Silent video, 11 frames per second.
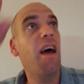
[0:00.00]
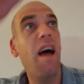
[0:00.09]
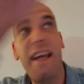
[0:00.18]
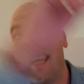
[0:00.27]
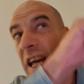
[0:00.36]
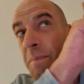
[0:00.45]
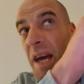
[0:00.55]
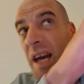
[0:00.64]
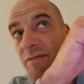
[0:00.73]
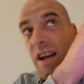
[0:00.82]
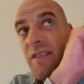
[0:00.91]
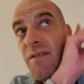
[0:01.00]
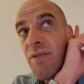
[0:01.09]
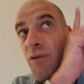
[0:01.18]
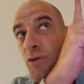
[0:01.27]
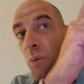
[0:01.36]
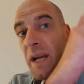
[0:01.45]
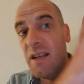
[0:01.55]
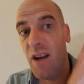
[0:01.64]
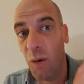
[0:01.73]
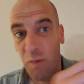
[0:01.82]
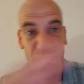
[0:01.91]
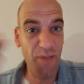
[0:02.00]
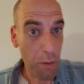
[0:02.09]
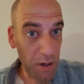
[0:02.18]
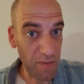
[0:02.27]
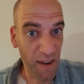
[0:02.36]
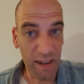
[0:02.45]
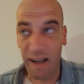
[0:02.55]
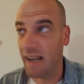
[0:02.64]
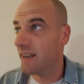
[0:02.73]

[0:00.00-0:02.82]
I keep hearing through the window, very faintly,